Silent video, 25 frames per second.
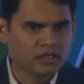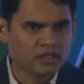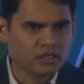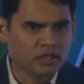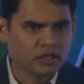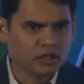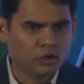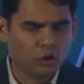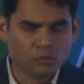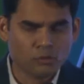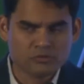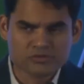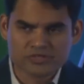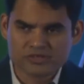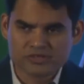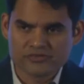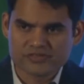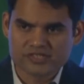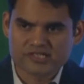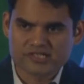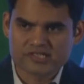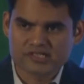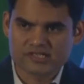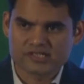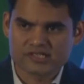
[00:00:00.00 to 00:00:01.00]
Home
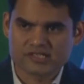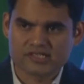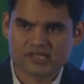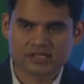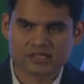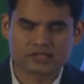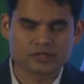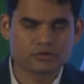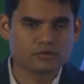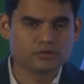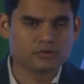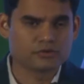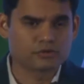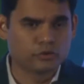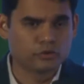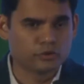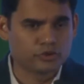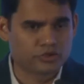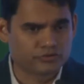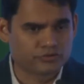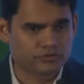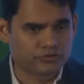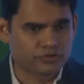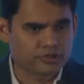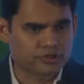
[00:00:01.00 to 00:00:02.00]
services as a sector was no
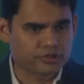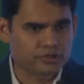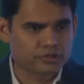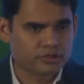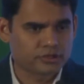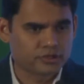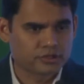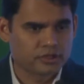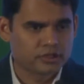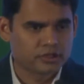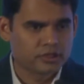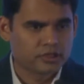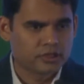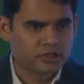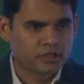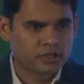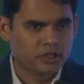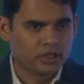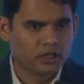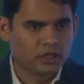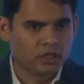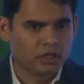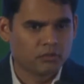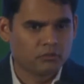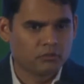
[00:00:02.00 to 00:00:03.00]
different.
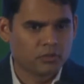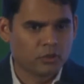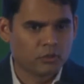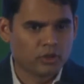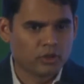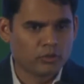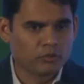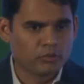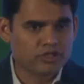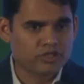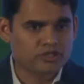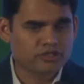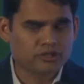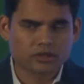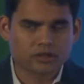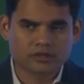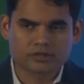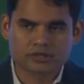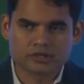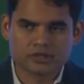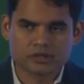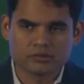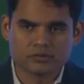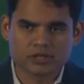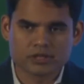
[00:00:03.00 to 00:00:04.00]
When we
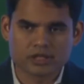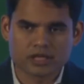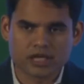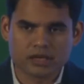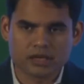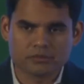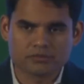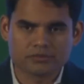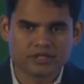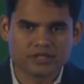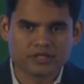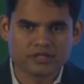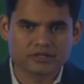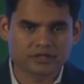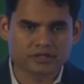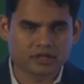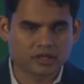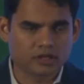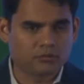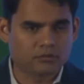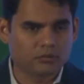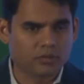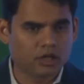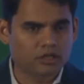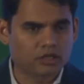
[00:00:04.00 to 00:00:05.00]
started UrbanClap, the
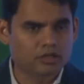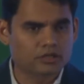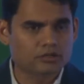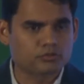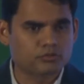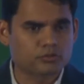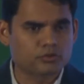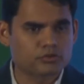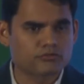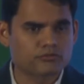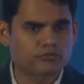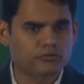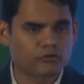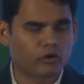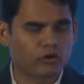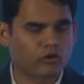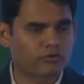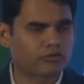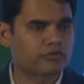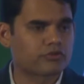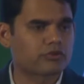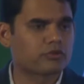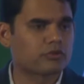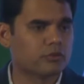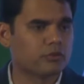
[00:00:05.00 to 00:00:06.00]
entire market was
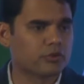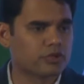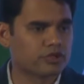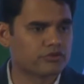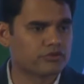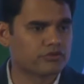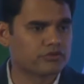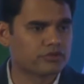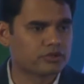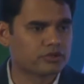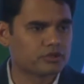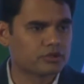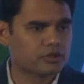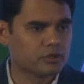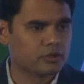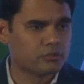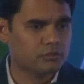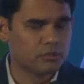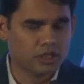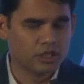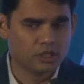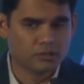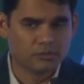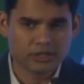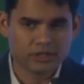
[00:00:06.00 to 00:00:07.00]
fraught with
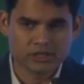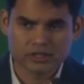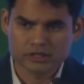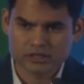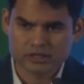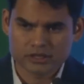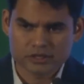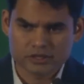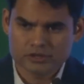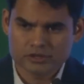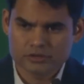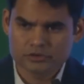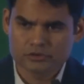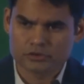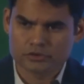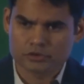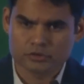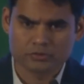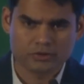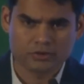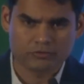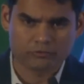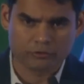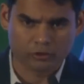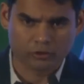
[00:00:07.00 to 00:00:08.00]
middlemen. It continues to
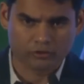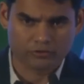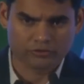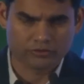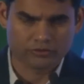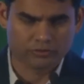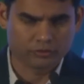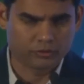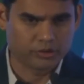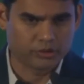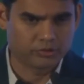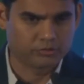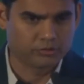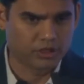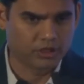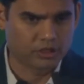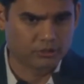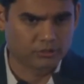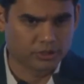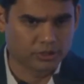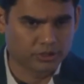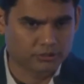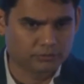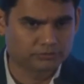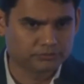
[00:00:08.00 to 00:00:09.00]
be fraught with middlemen.